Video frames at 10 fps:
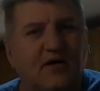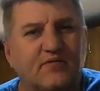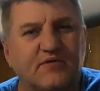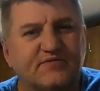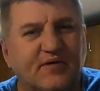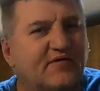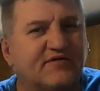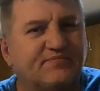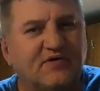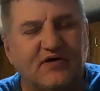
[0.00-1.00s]
Uh, on these on
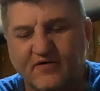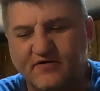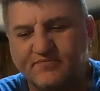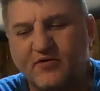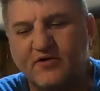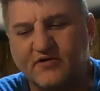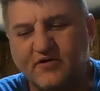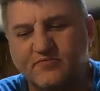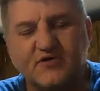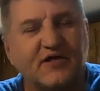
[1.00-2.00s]
these on these bouillon
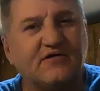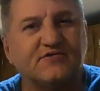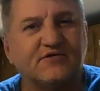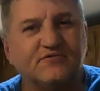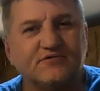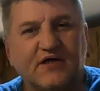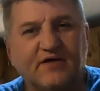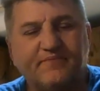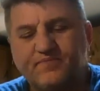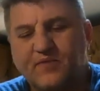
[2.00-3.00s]
cubes, you can also use
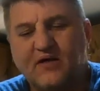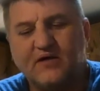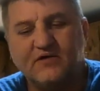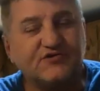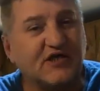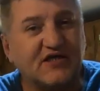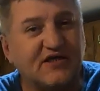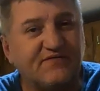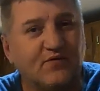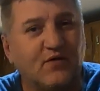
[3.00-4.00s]
uh,
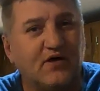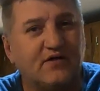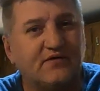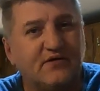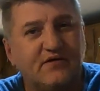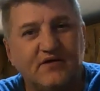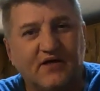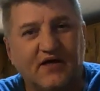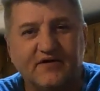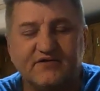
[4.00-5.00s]
chicken if you want.
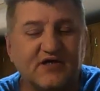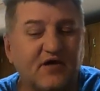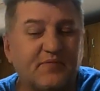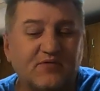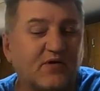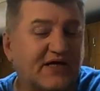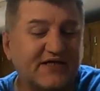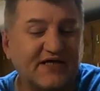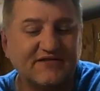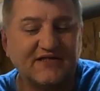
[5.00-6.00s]
Uh, it just all depends on what
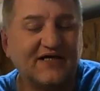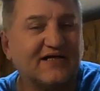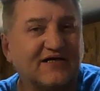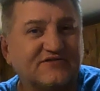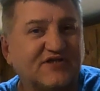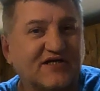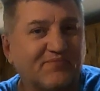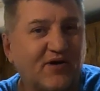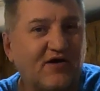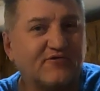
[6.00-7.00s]
kind of taste you like, like a
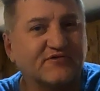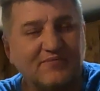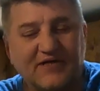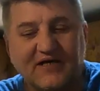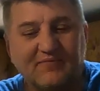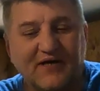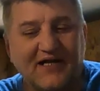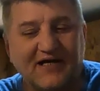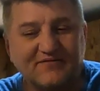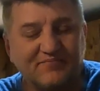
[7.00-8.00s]
chicken broth or something like that. But
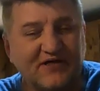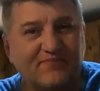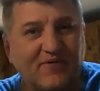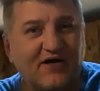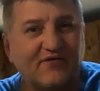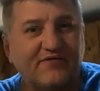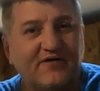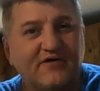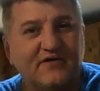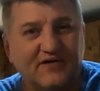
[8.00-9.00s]
I like the beef broth
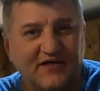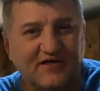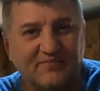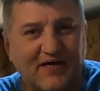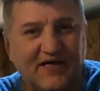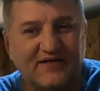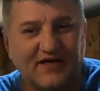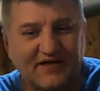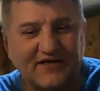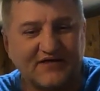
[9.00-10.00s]
in, in
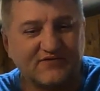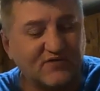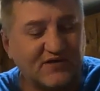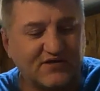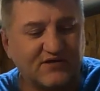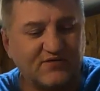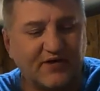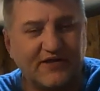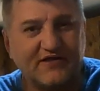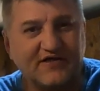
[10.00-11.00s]
mine. I think it's really good
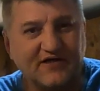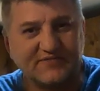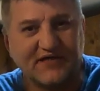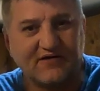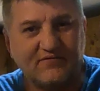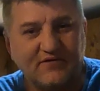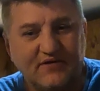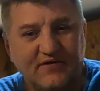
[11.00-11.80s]
the way that it comes out.